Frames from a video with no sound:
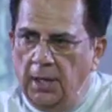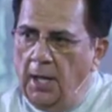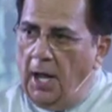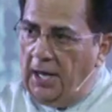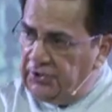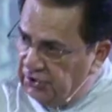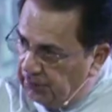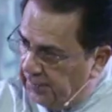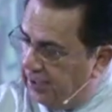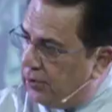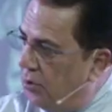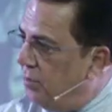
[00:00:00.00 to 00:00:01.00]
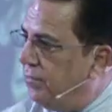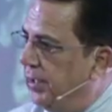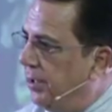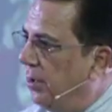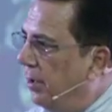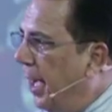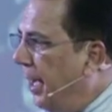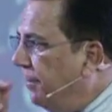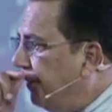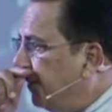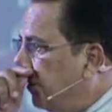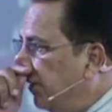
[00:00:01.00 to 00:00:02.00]
I speak over your
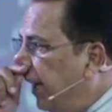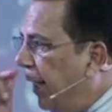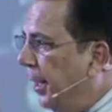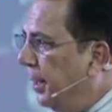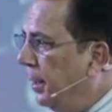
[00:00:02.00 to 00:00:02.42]
life today